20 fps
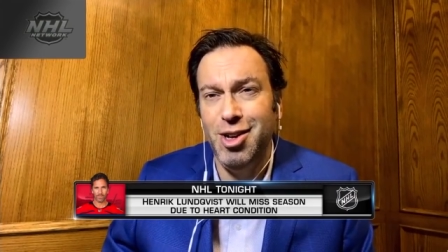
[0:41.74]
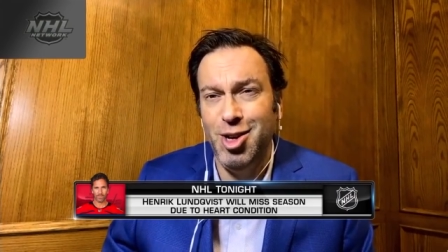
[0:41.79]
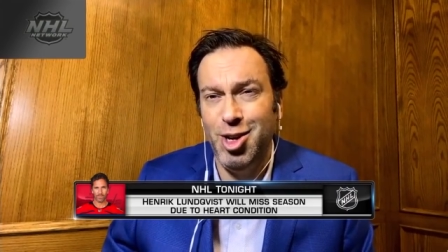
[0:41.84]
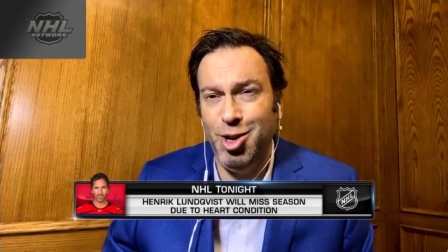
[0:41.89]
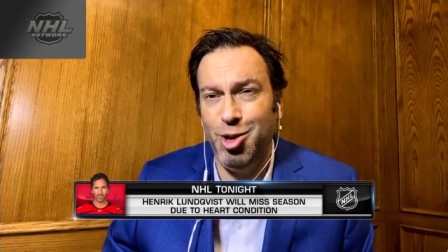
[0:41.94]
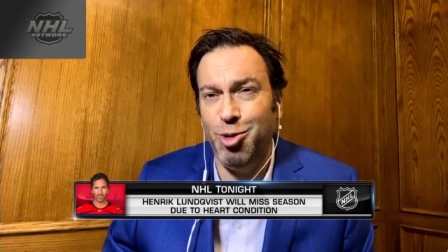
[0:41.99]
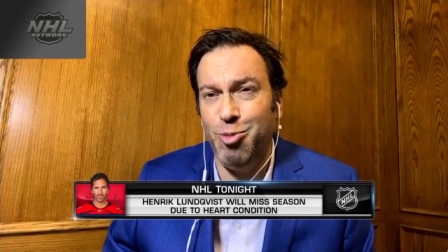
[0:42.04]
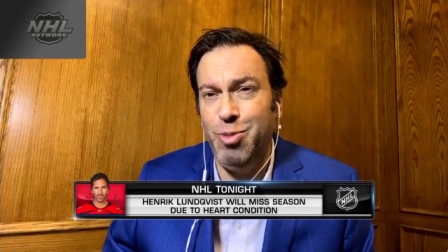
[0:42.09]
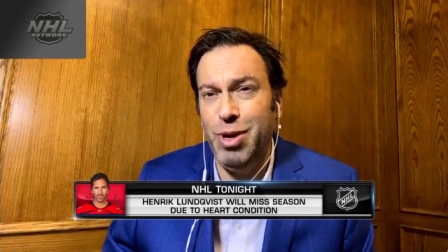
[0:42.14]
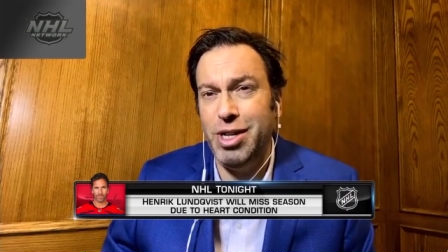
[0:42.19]

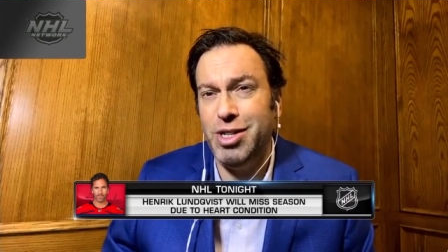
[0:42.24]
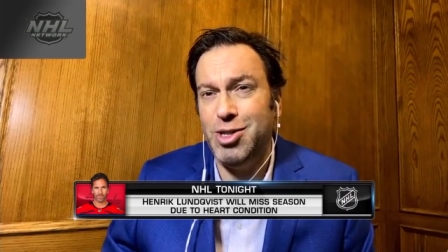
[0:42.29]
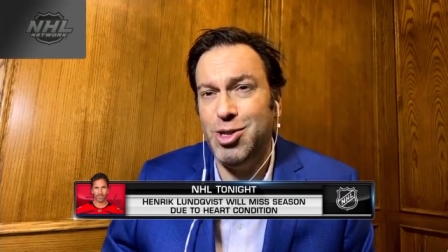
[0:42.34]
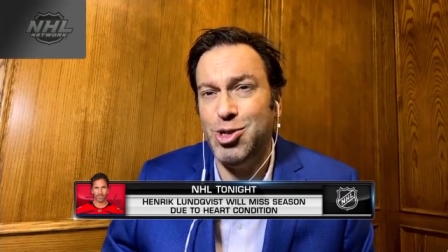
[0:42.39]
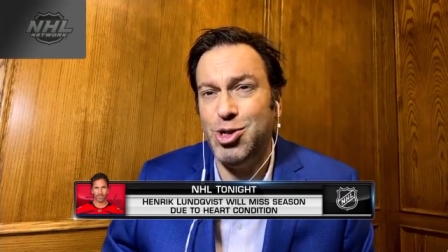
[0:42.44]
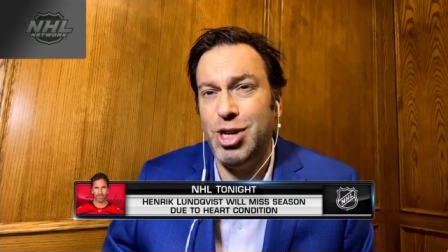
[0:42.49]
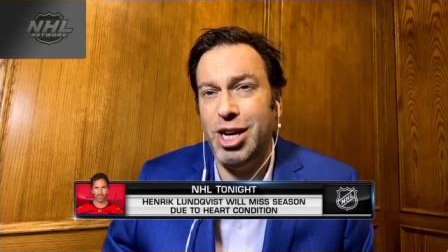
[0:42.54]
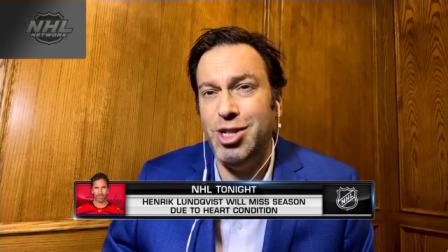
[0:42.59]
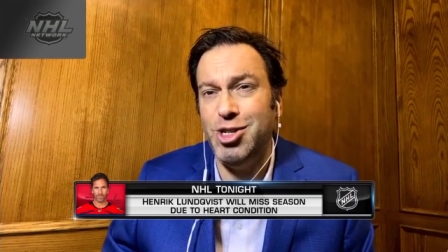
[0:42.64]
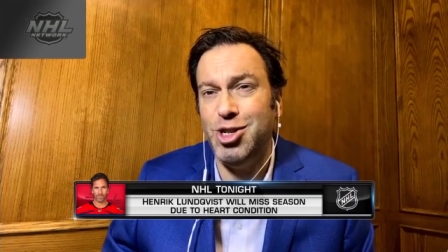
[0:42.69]
you're a bit
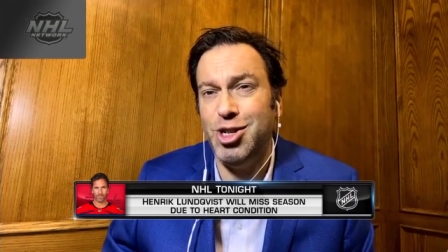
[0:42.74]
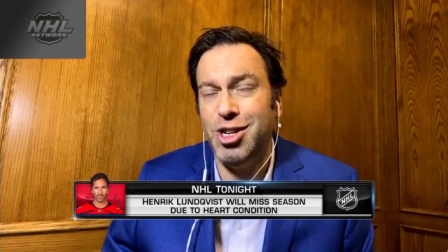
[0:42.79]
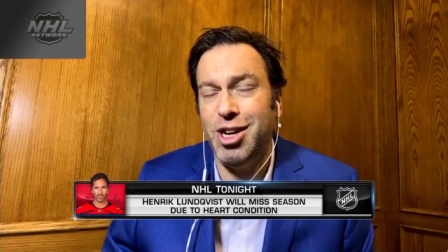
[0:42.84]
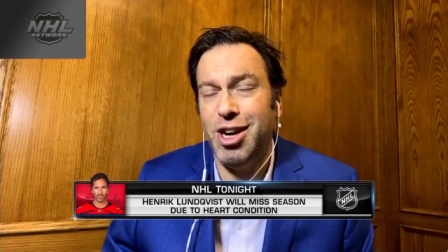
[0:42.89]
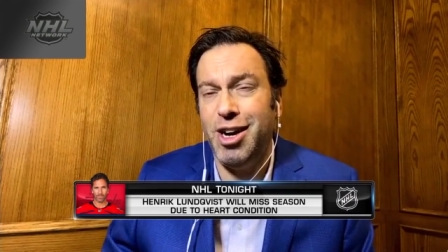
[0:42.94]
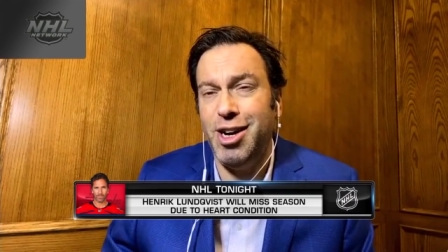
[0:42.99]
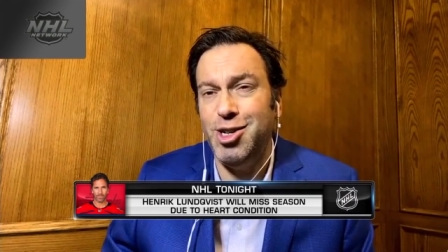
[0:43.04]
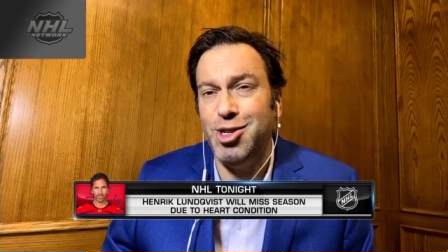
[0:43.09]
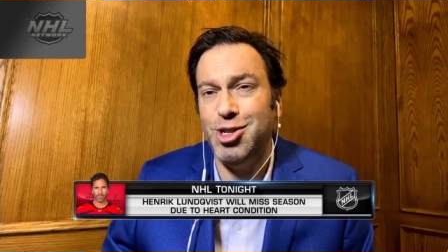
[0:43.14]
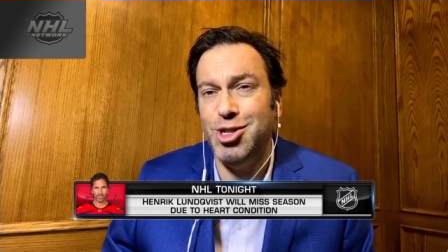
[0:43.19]

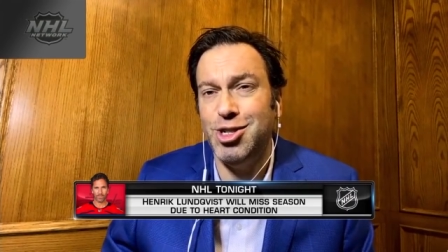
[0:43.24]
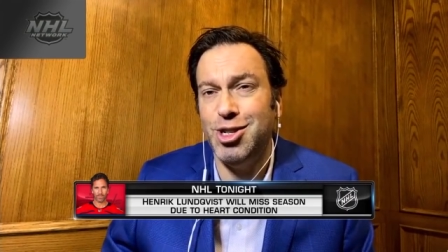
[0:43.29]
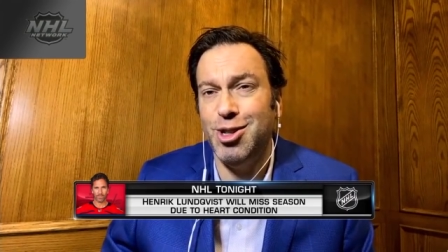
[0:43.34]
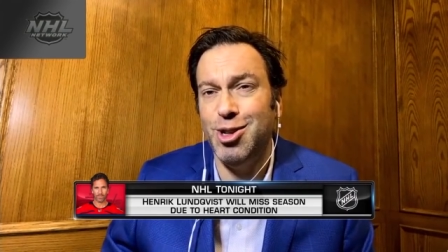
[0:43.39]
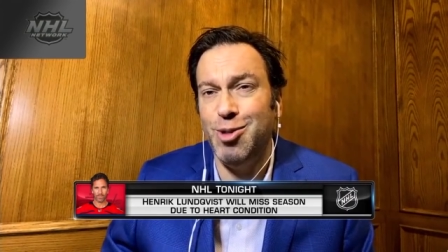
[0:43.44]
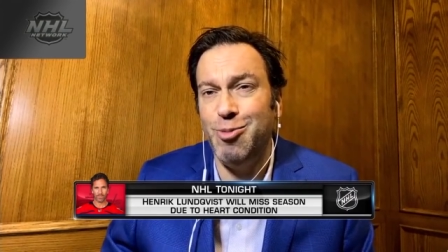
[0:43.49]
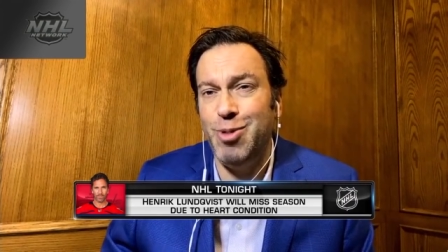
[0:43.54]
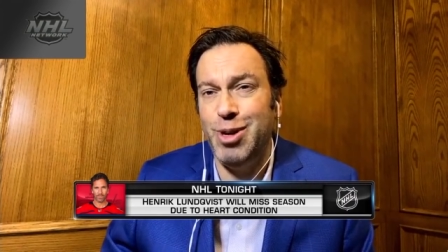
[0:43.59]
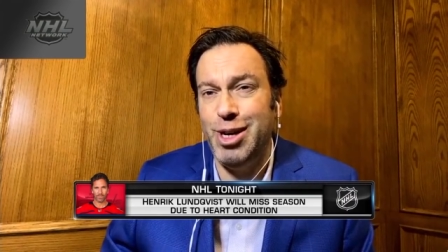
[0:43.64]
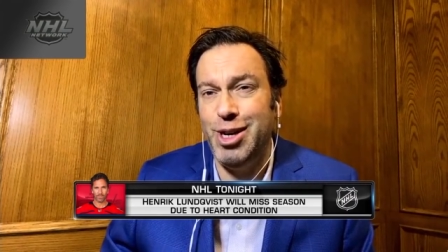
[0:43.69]
desensitized and it's a
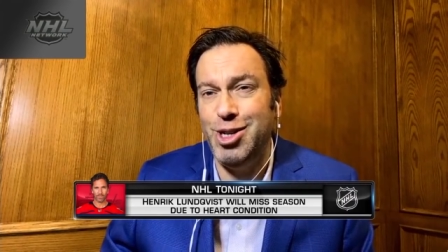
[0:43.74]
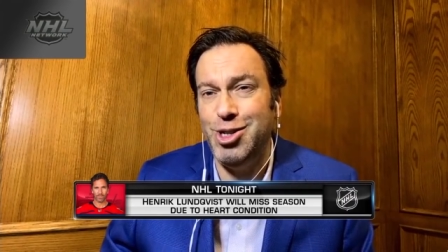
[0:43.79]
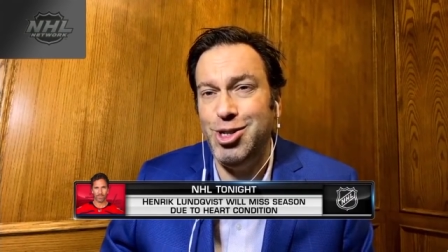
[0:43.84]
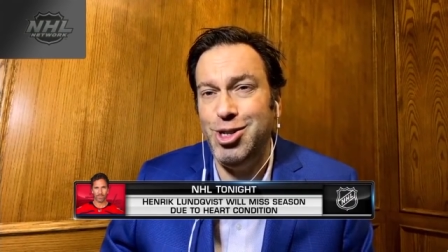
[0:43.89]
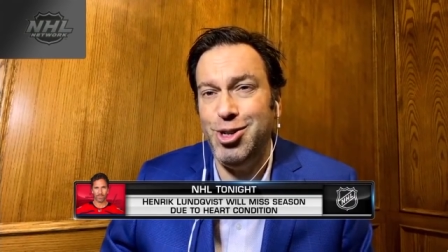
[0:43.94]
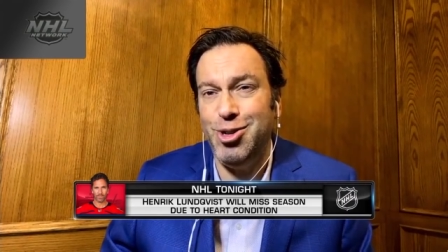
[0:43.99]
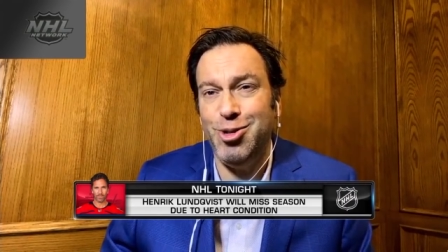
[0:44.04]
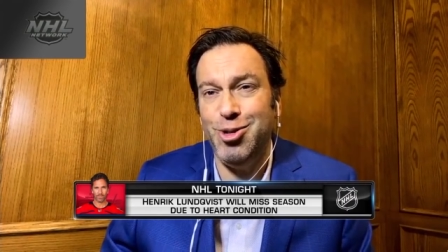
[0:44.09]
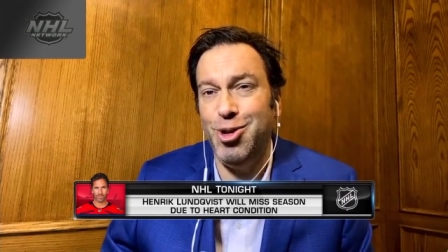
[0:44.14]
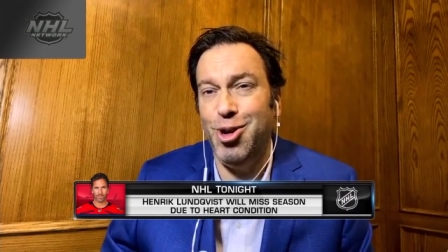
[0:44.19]
little bit
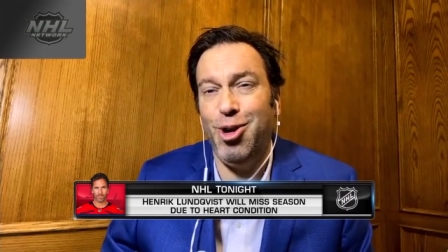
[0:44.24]
easier.